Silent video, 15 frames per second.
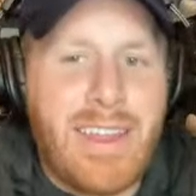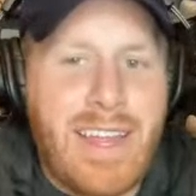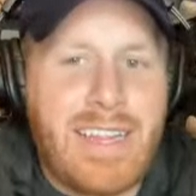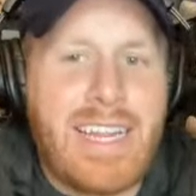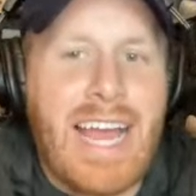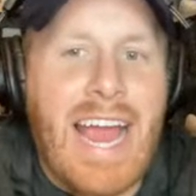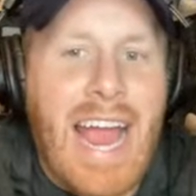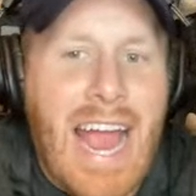I
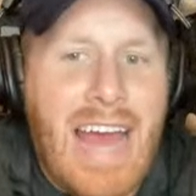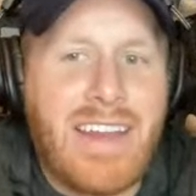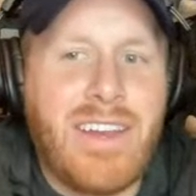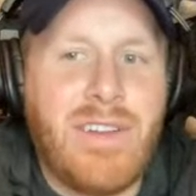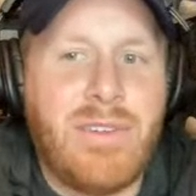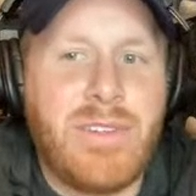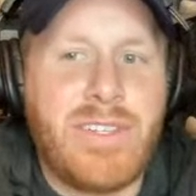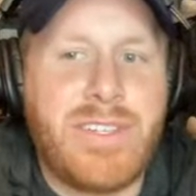think they had to
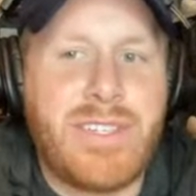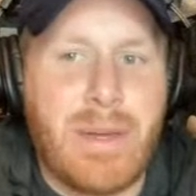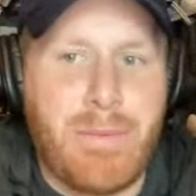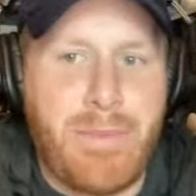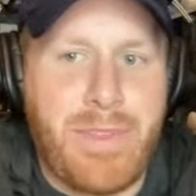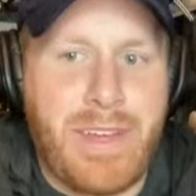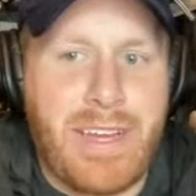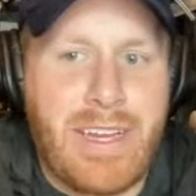do
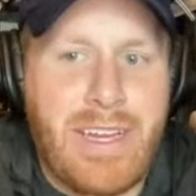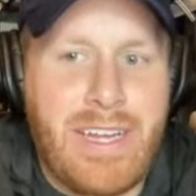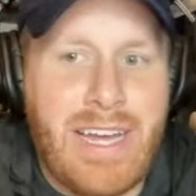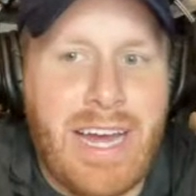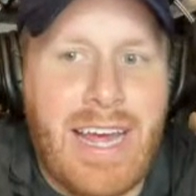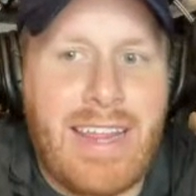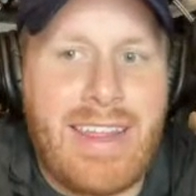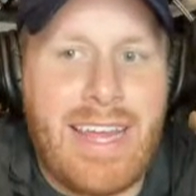something.
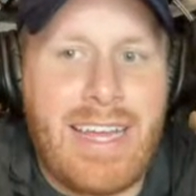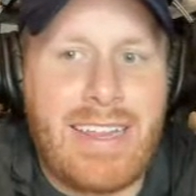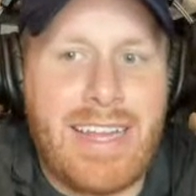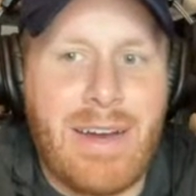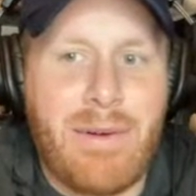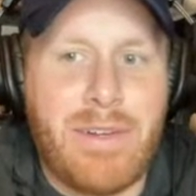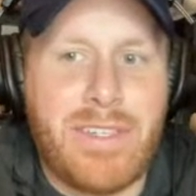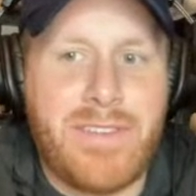I think
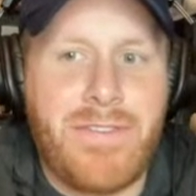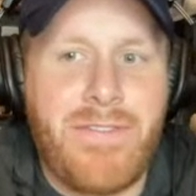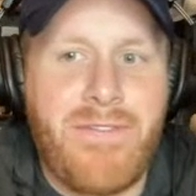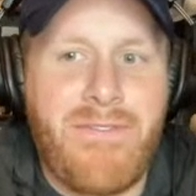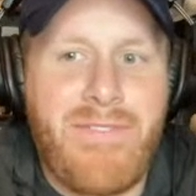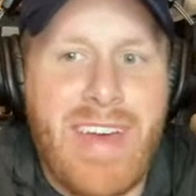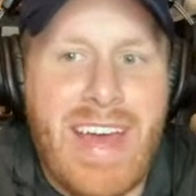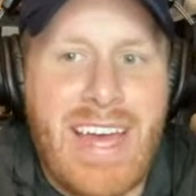that was
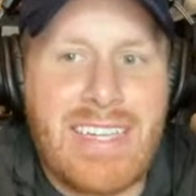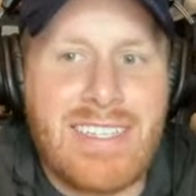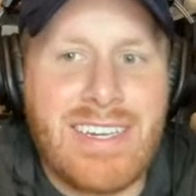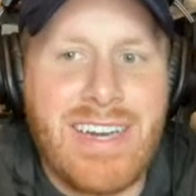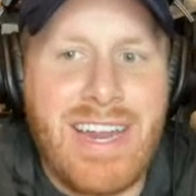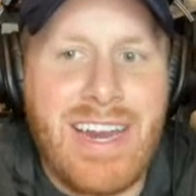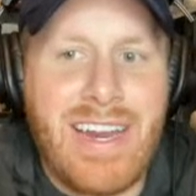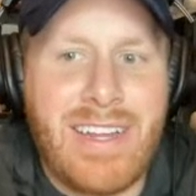
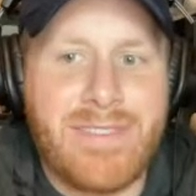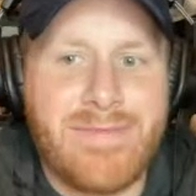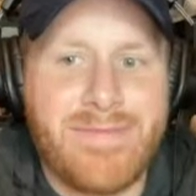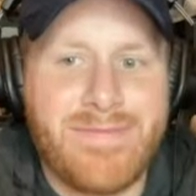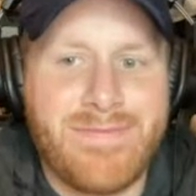fascinating.